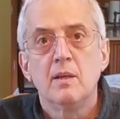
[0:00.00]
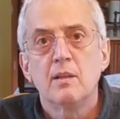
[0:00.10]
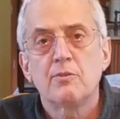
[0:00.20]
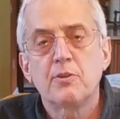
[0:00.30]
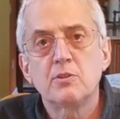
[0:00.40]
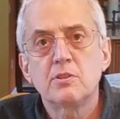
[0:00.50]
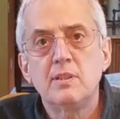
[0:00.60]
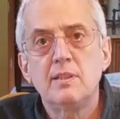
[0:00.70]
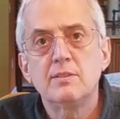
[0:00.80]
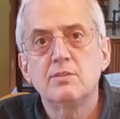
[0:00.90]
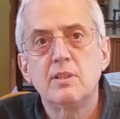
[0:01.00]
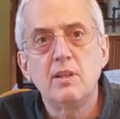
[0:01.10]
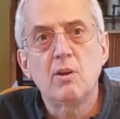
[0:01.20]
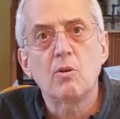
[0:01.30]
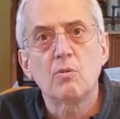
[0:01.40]
The first is
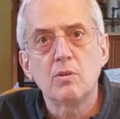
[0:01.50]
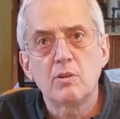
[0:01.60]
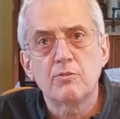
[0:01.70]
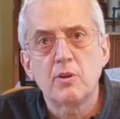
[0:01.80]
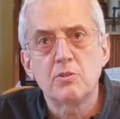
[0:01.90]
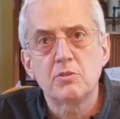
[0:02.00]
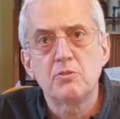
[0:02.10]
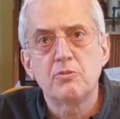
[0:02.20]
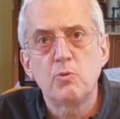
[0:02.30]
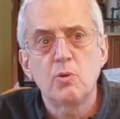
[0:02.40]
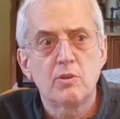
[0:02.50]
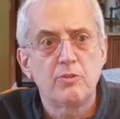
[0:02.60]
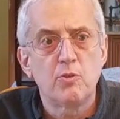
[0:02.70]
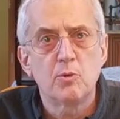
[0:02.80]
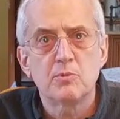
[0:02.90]
the earlier version for The
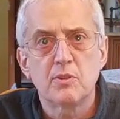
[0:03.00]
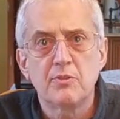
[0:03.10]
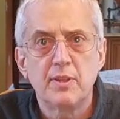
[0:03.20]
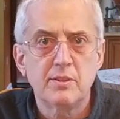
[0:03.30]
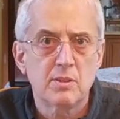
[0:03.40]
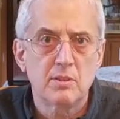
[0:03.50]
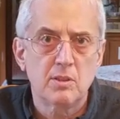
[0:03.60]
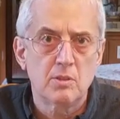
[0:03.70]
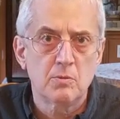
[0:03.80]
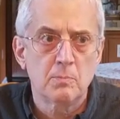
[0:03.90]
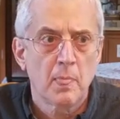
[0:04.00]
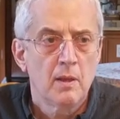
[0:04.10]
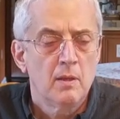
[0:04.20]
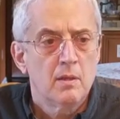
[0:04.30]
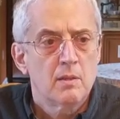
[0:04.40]
Forms of Things Unknown.
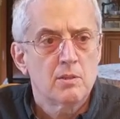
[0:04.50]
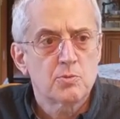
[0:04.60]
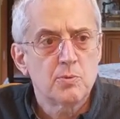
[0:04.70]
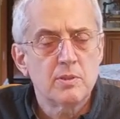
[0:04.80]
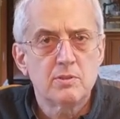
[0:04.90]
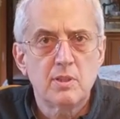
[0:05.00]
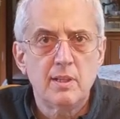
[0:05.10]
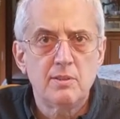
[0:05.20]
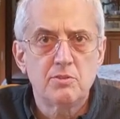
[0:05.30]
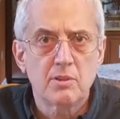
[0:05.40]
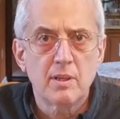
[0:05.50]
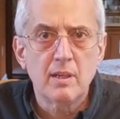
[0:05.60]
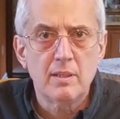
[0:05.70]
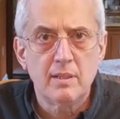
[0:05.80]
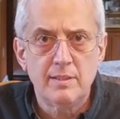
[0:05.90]
This one is dated July
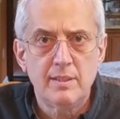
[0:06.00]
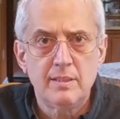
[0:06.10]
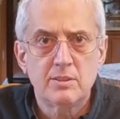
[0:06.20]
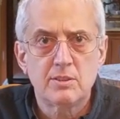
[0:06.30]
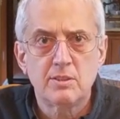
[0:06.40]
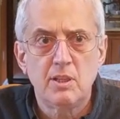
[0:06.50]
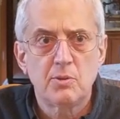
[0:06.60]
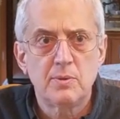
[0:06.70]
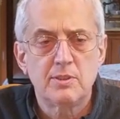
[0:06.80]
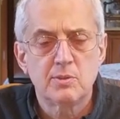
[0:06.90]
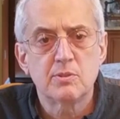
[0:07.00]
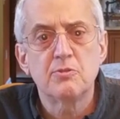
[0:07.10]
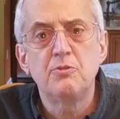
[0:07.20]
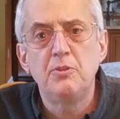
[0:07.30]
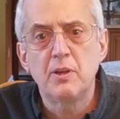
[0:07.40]
1963, so it's
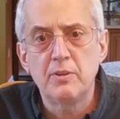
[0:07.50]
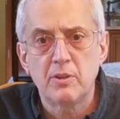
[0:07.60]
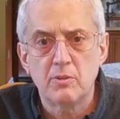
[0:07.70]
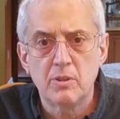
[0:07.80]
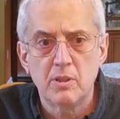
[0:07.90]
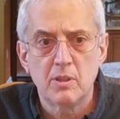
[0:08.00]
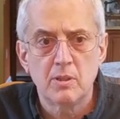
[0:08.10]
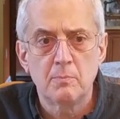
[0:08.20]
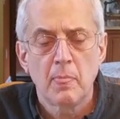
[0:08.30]
very early on.